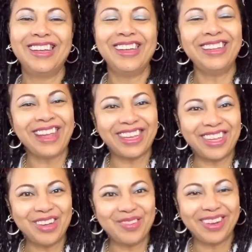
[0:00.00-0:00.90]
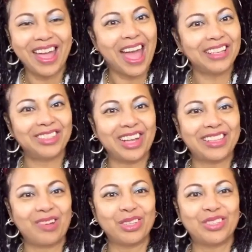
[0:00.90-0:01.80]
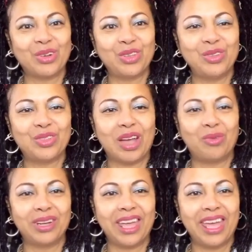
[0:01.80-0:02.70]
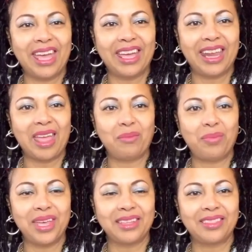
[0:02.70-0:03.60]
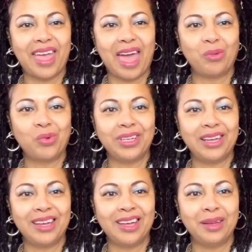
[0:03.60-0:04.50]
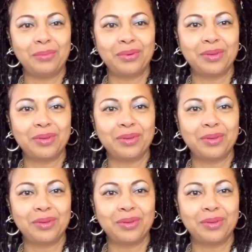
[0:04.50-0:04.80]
Isn't that cute? I just thought that was so cute, so I went ahead and picked that one up.